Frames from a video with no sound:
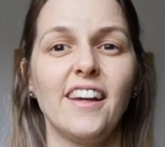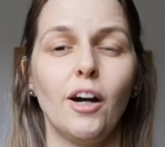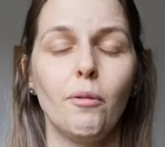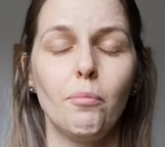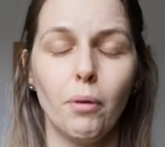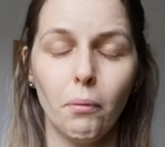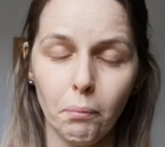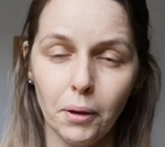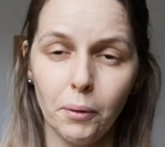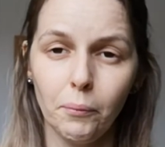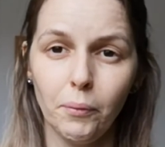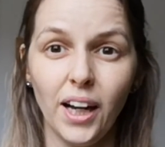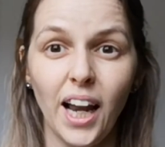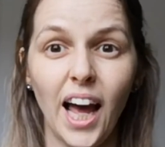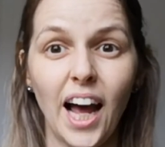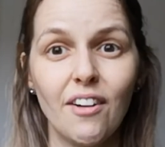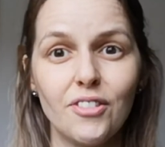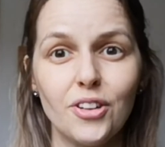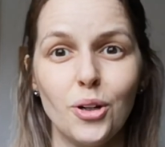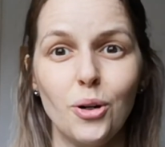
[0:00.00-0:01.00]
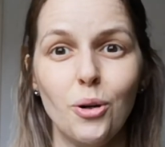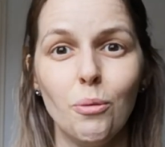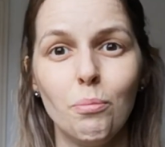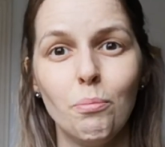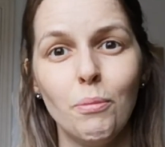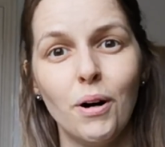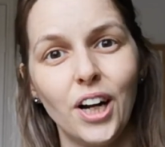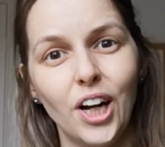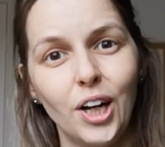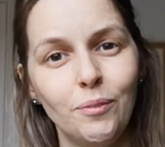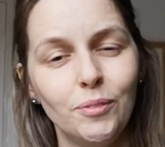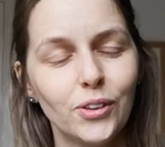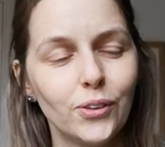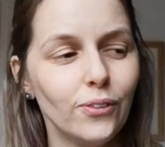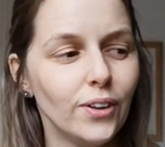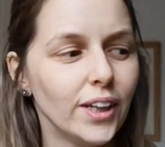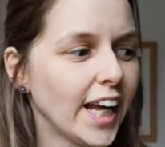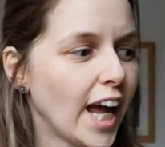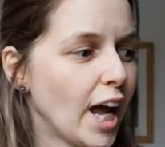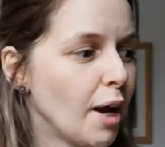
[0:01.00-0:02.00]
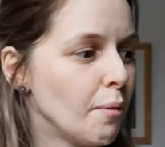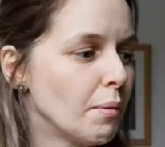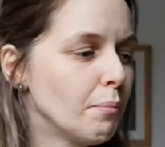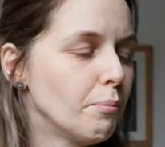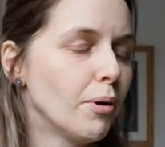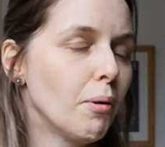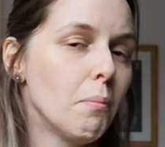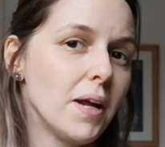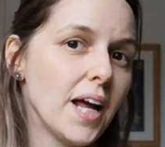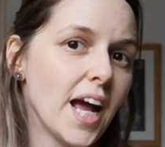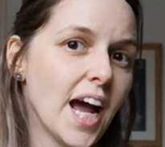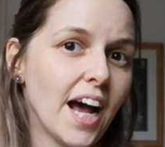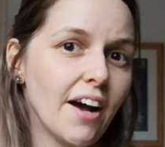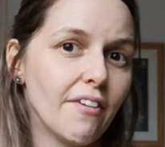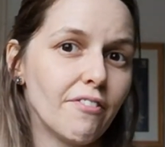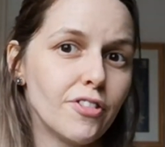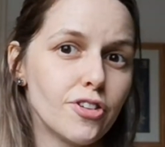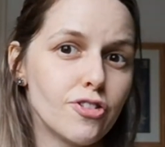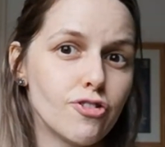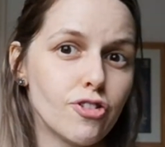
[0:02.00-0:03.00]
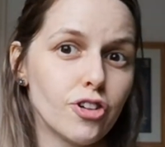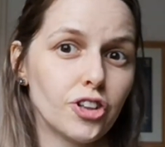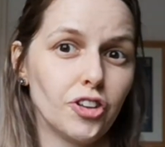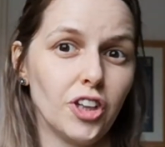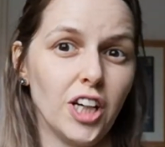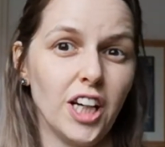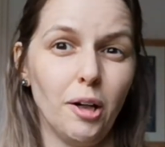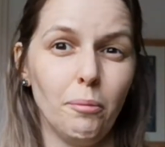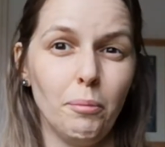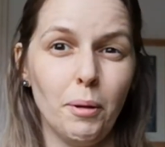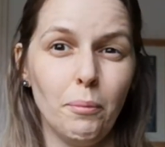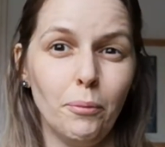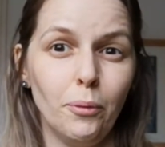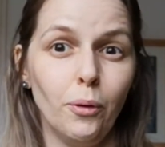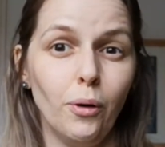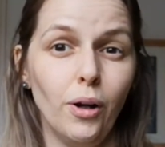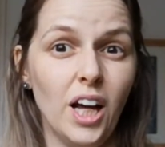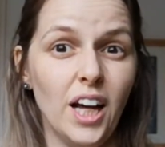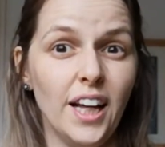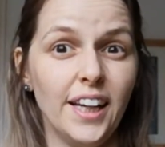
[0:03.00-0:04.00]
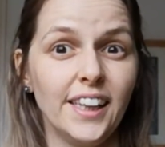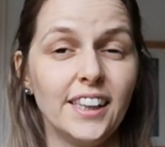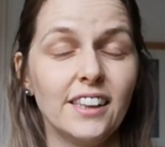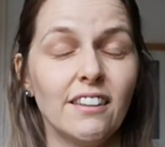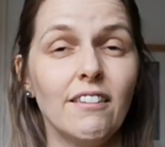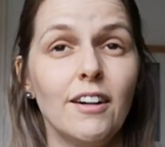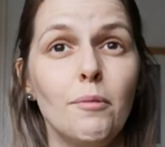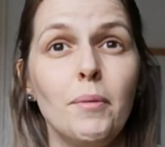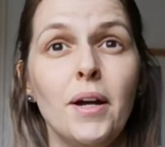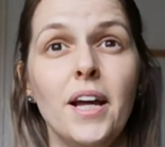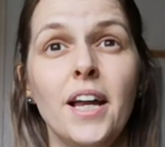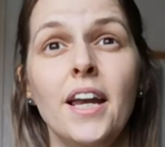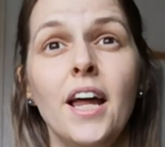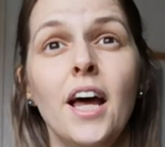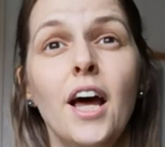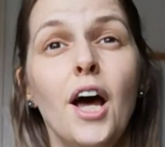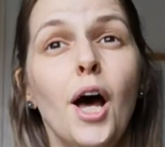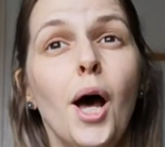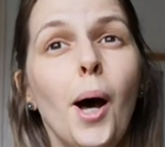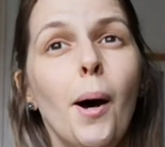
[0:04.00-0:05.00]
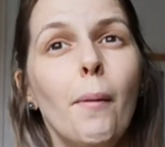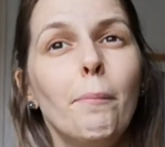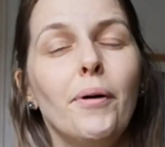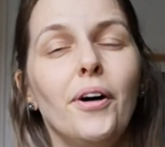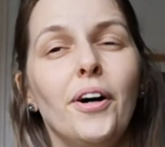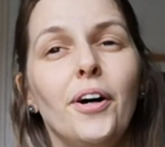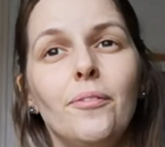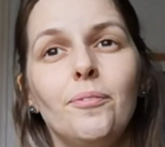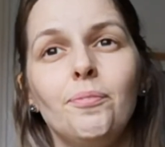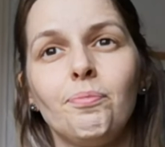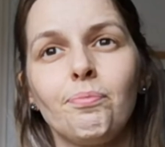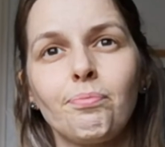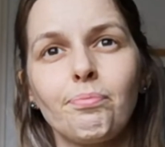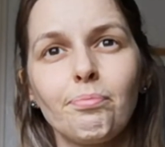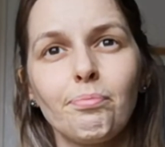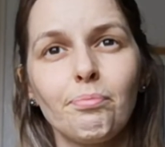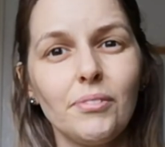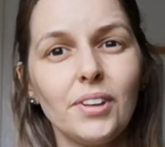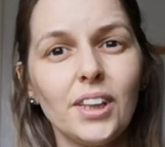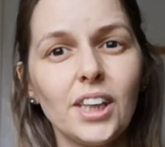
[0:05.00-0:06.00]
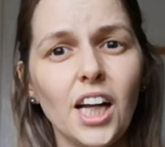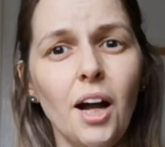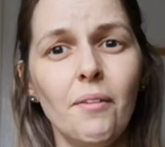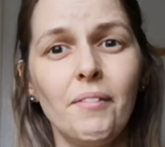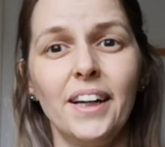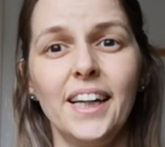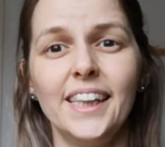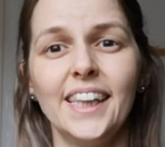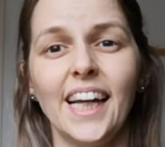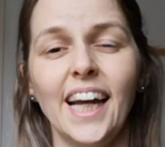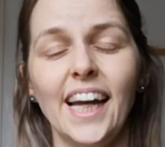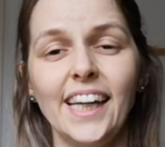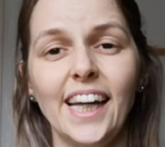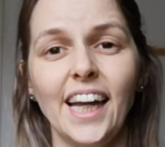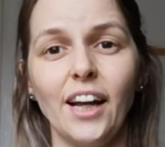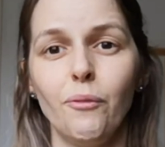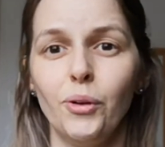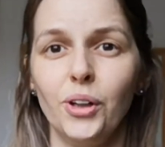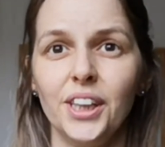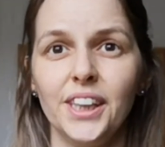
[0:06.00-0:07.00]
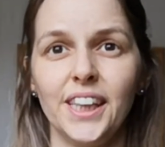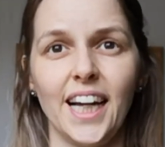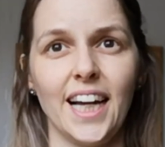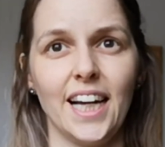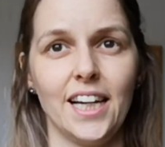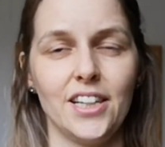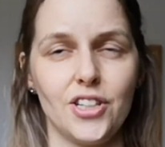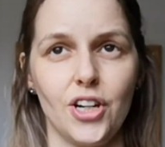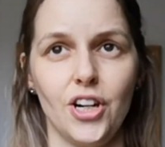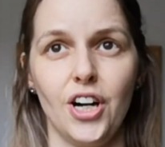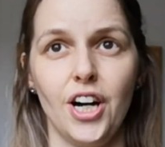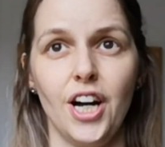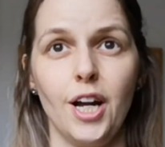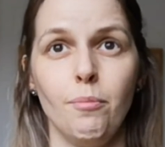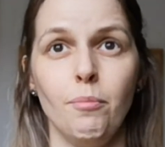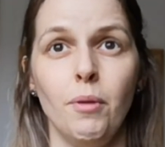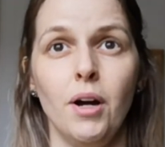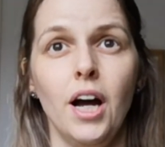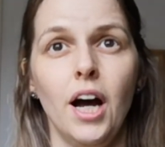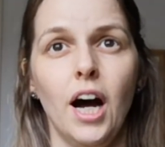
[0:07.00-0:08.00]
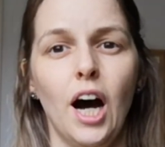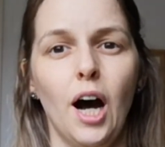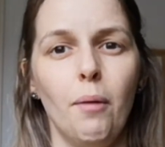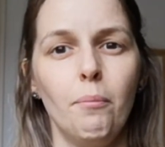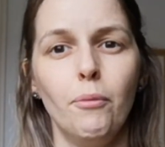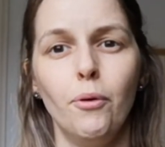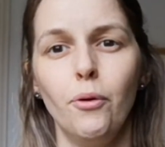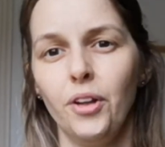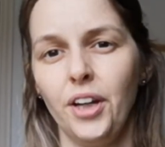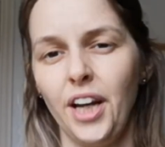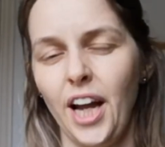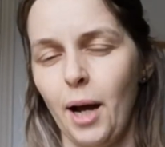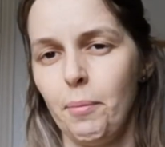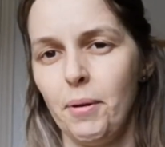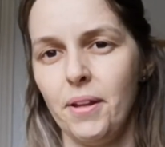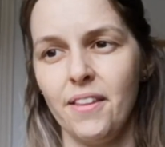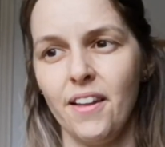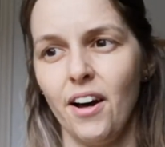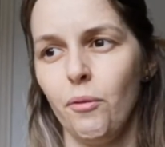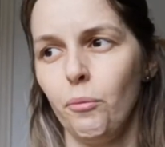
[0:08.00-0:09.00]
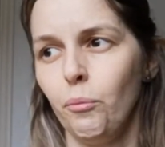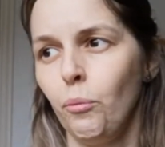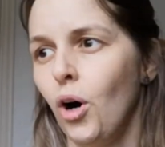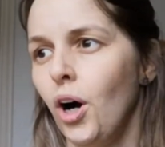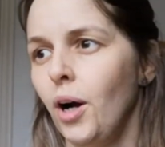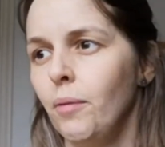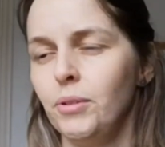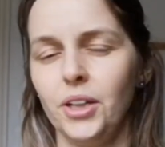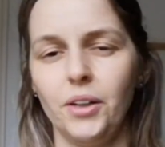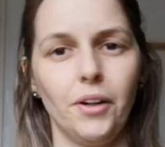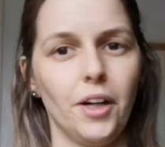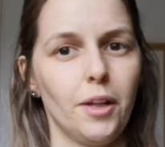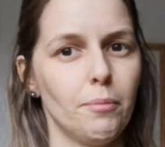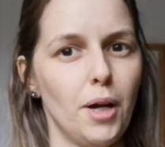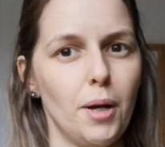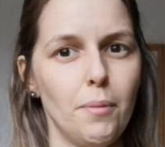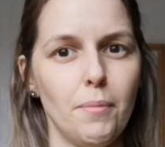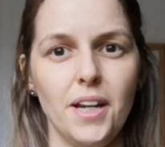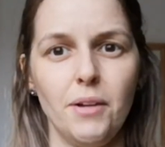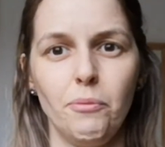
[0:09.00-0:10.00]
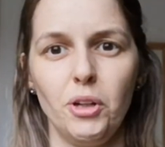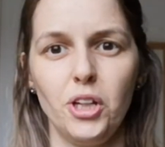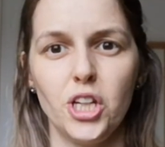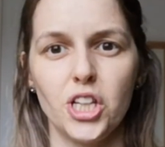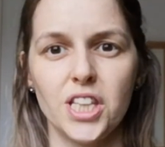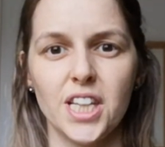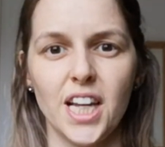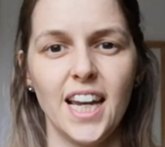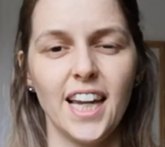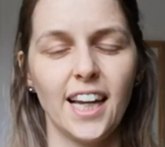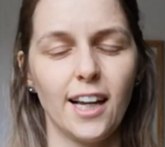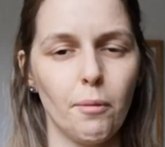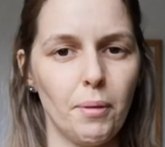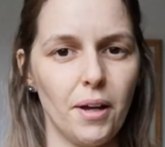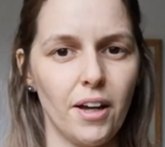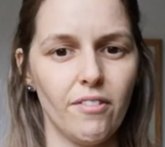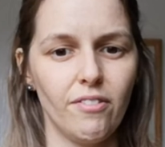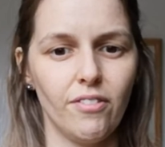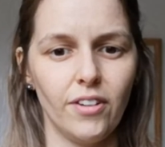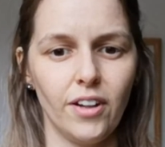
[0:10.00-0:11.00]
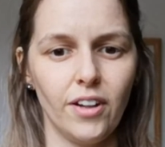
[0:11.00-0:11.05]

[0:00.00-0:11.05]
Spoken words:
I probably will have to up my homeschooling game and probably have to structure a little bit more learning time in, but I'm going to take it one day at a time. I'm more than happy that what I'm doing at the moment, with just a little bit of